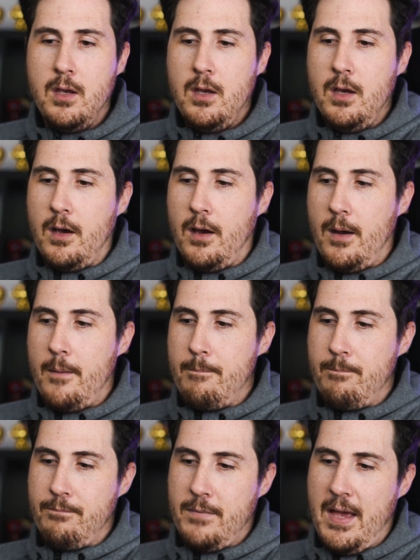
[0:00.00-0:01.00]

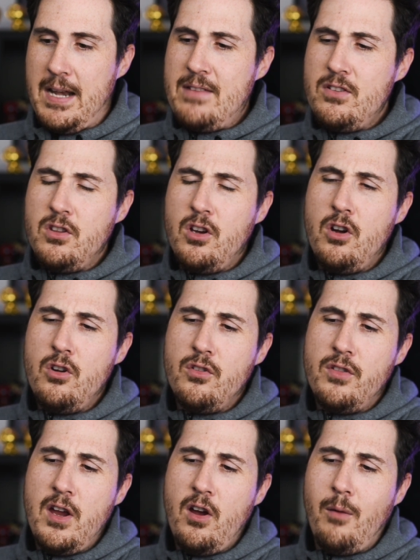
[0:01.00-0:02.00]
And even though
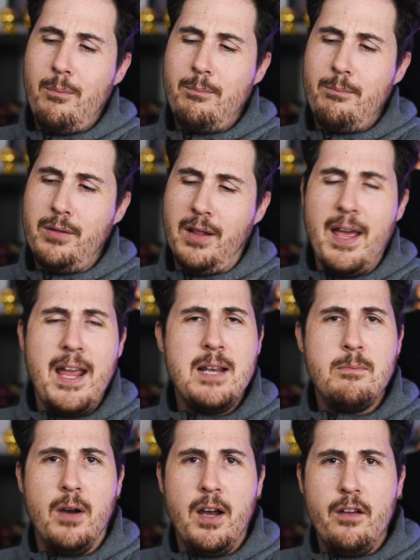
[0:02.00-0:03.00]
they are
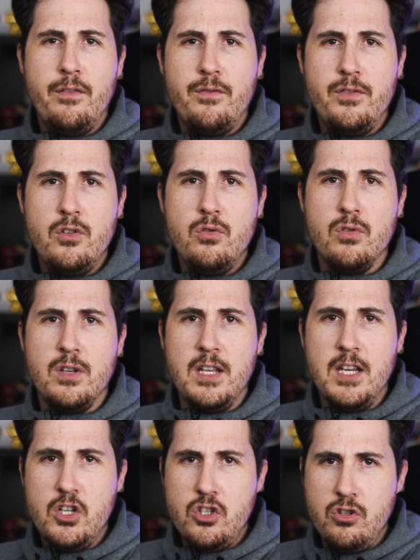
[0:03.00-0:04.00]
plagued by a few
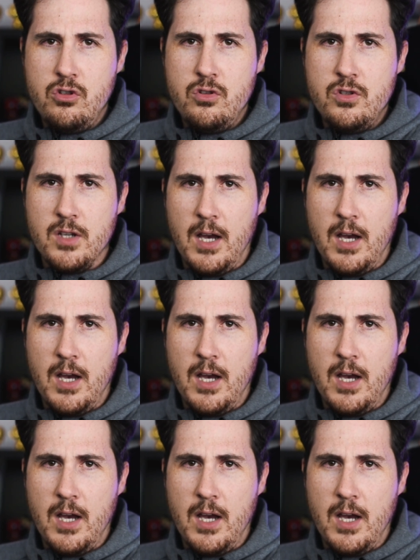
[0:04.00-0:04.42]
issues,